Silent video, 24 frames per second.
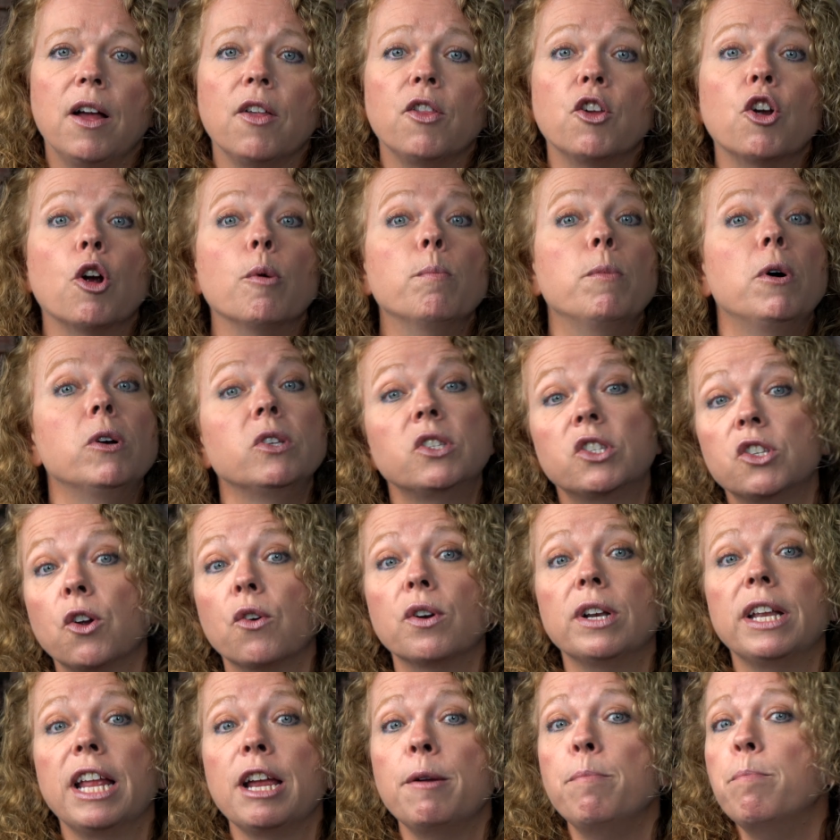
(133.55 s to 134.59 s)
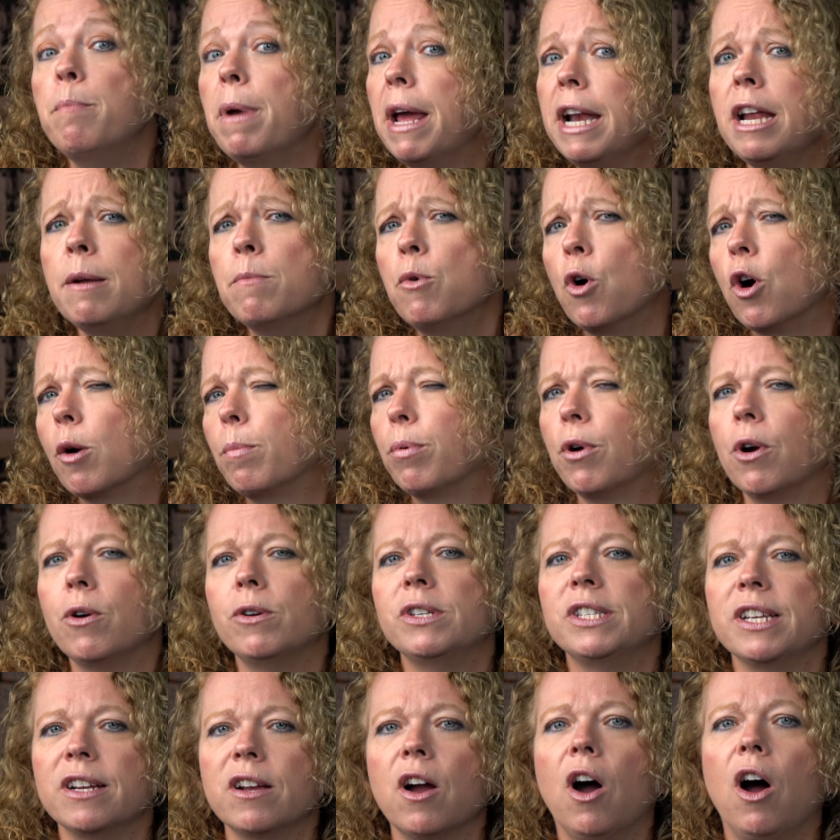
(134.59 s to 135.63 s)
There are most certainly many more
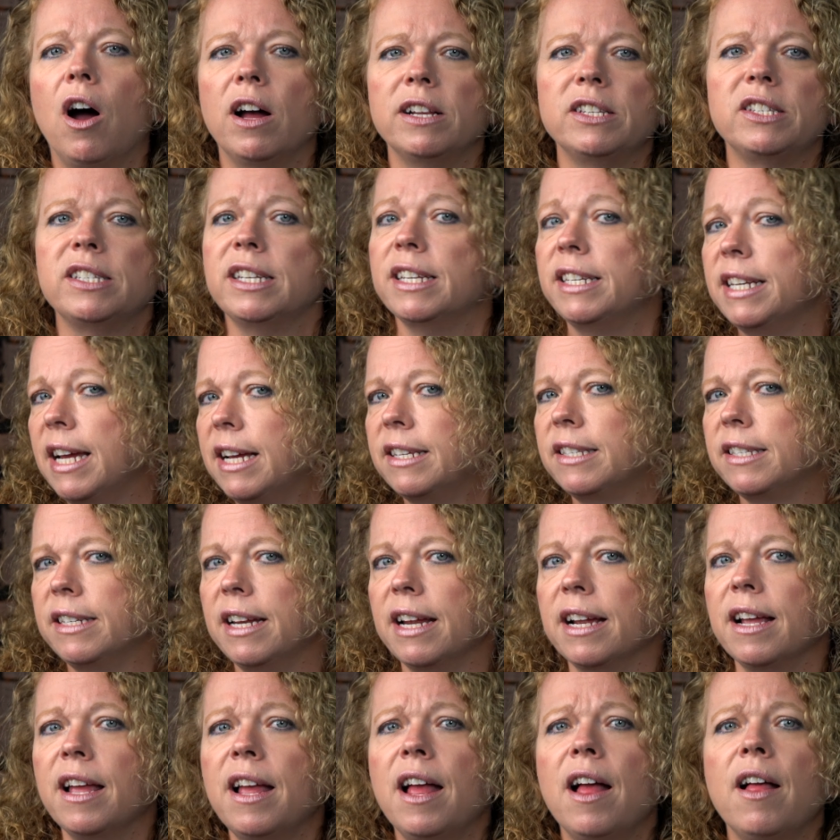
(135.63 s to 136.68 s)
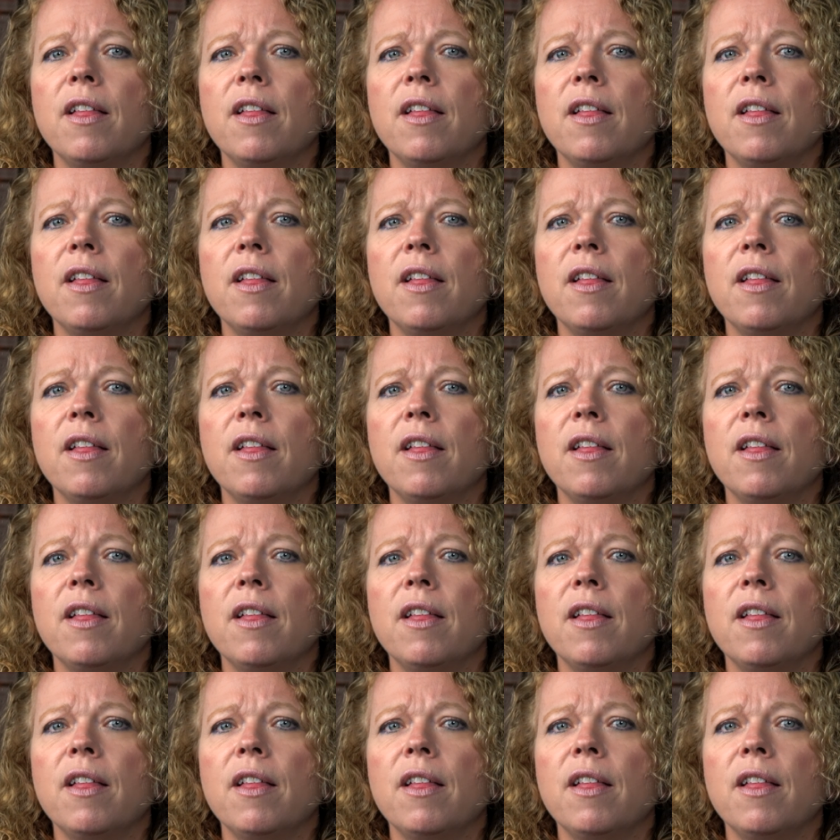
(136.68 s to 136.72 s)
pros and cons to testing